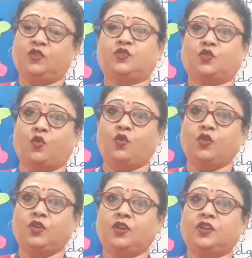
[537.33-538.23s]

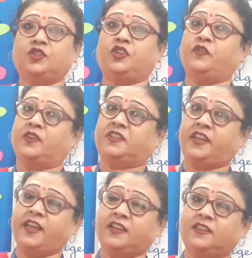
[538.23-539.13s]
So she will
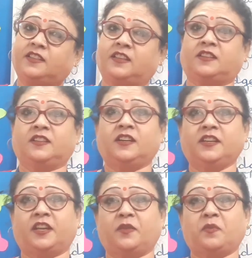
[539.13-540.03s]
take the
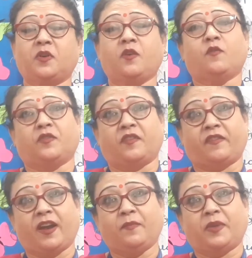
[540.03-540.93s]
turnip for the
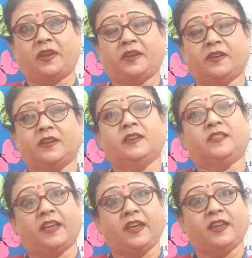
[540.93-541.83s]
rabbit,
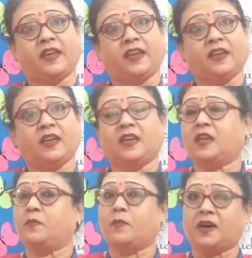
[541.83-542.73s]
thinking
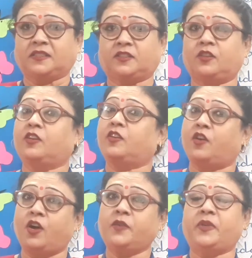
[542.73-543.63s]
he must
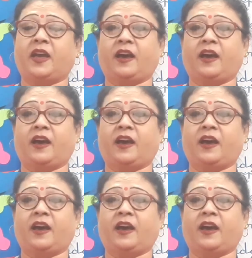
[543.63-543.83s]
not be